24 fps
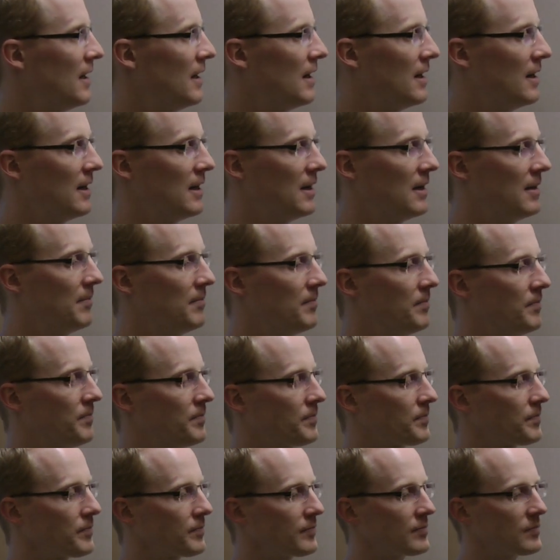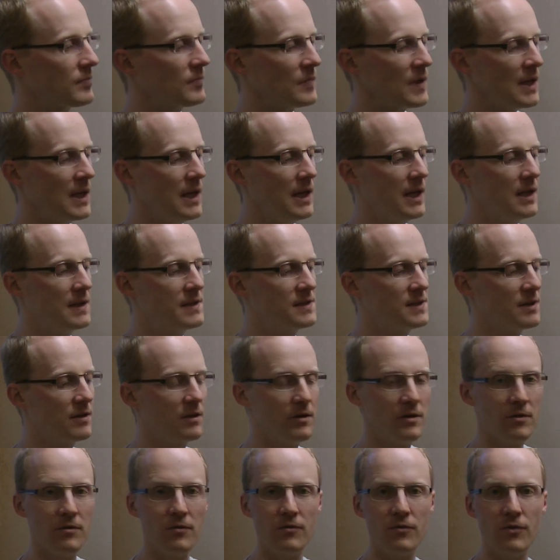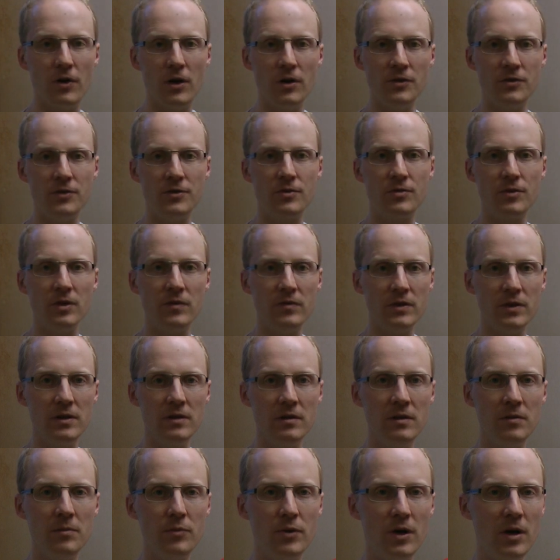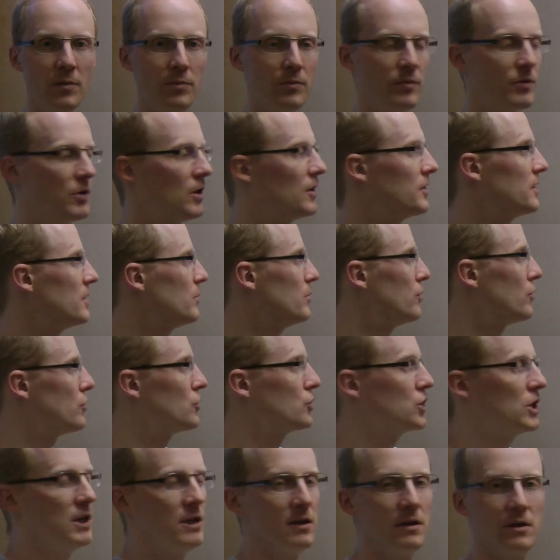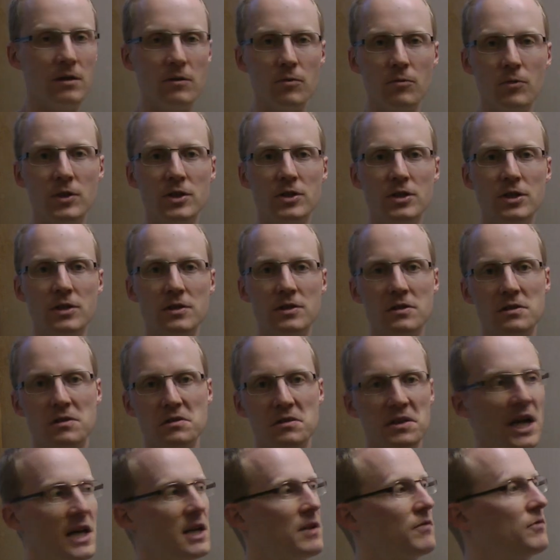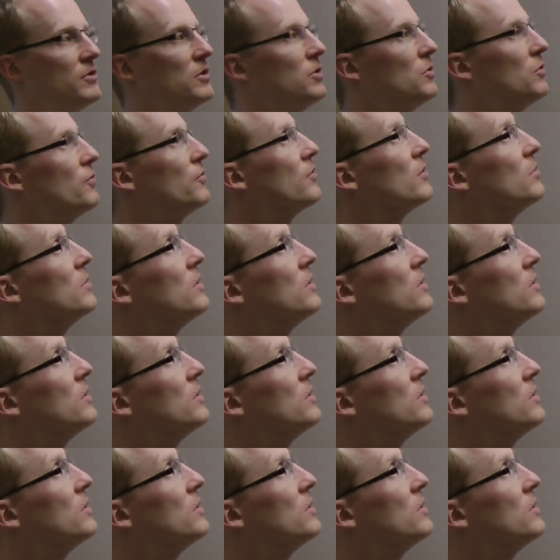Um, It's a front-driven prop, not a pusher, which is kind of new for